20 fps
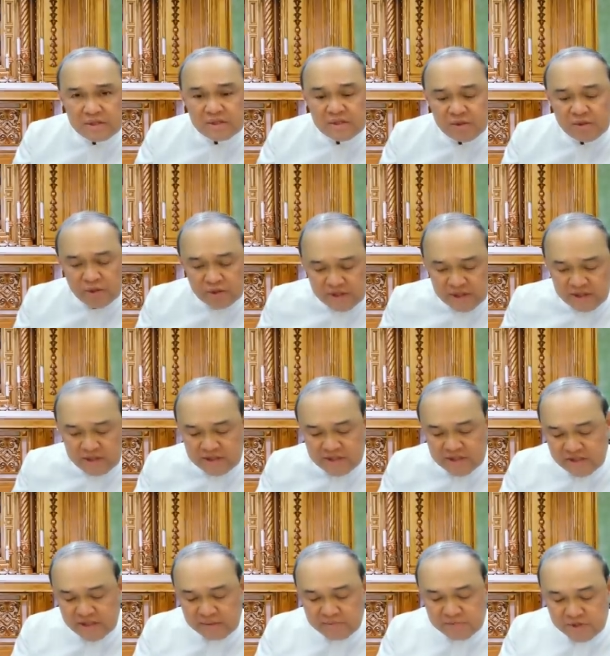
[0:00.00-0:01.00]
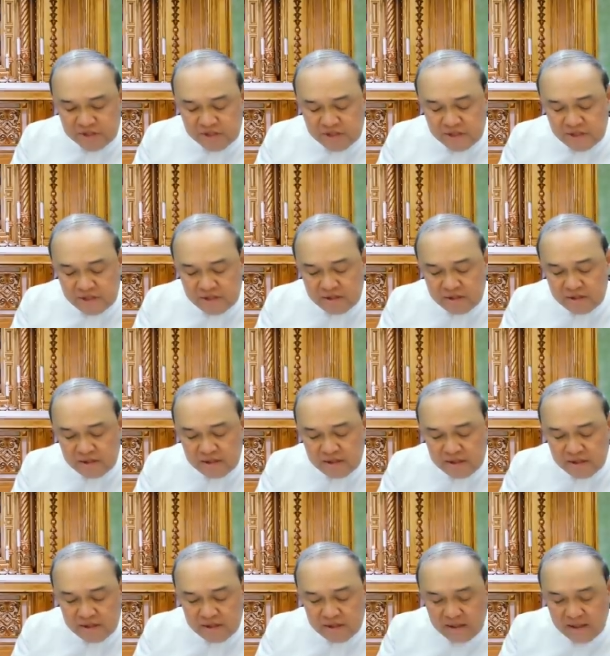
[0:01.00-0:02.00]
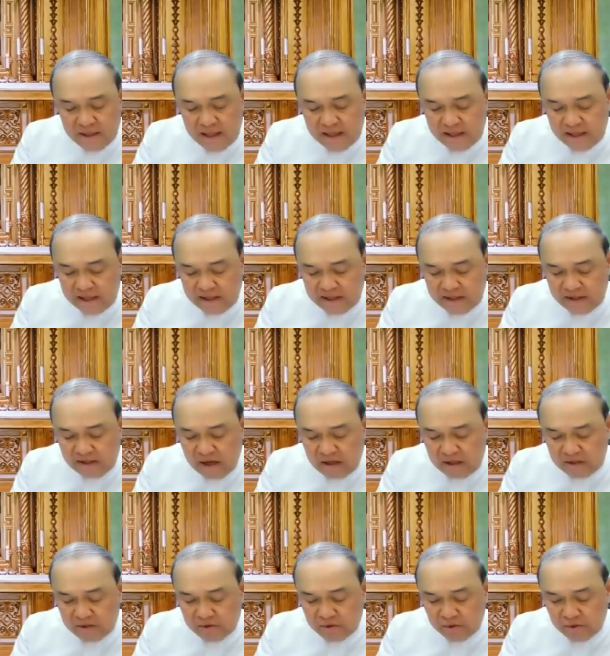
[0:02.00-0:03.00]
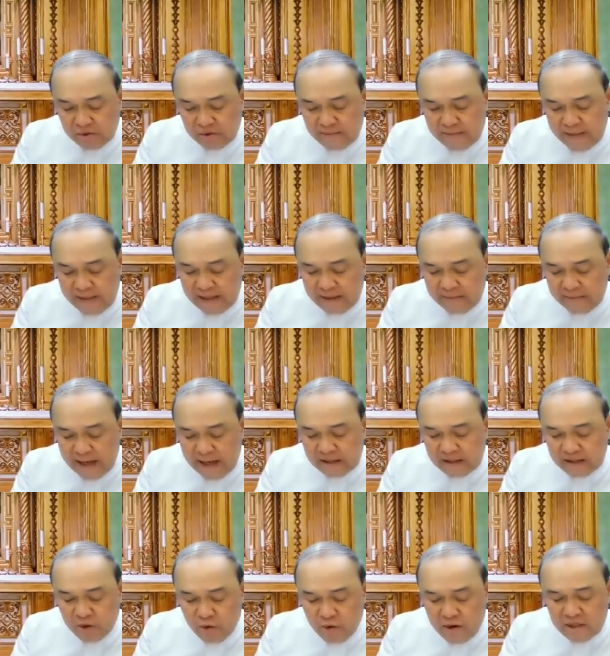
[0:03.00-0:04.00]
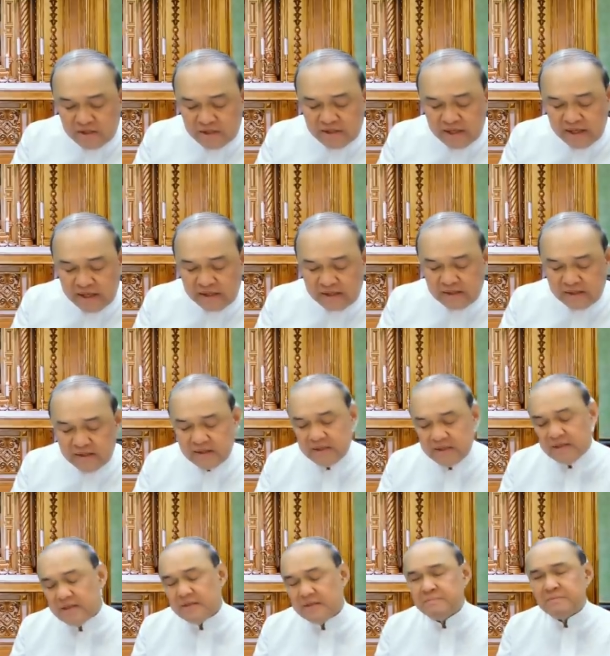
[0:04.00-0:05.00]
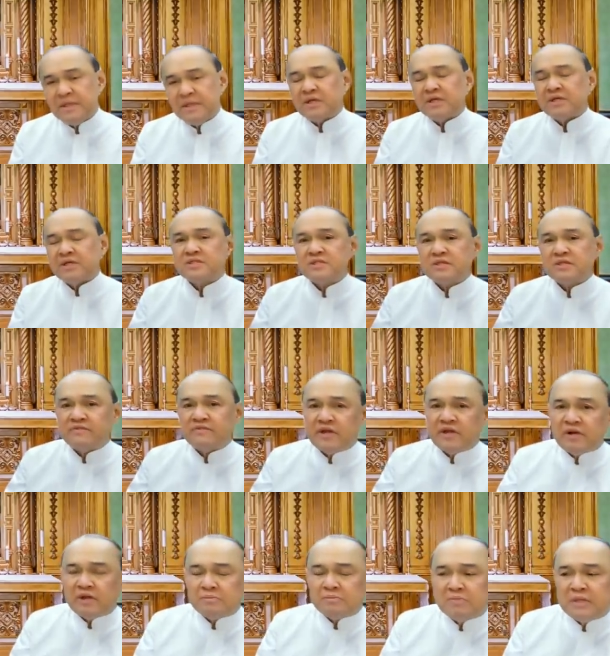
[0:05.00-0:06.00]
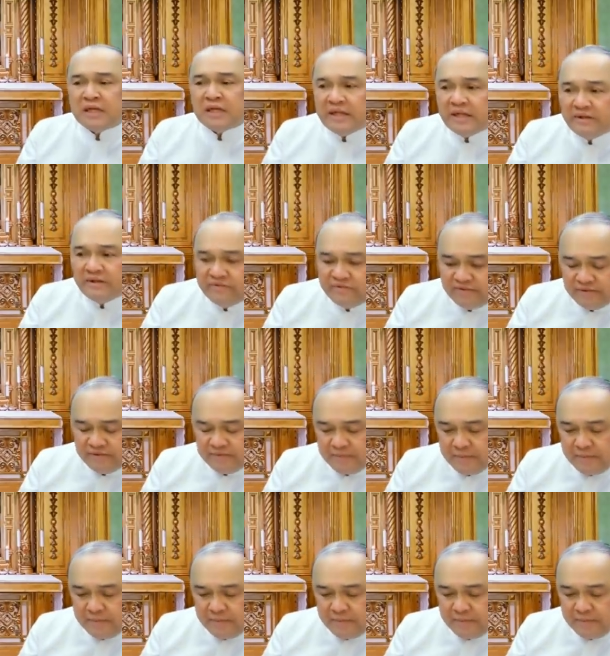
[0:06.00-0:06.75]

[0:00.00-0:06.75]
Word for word: quoting the scriptures. And he did not do many mighty works there because of their unbelief.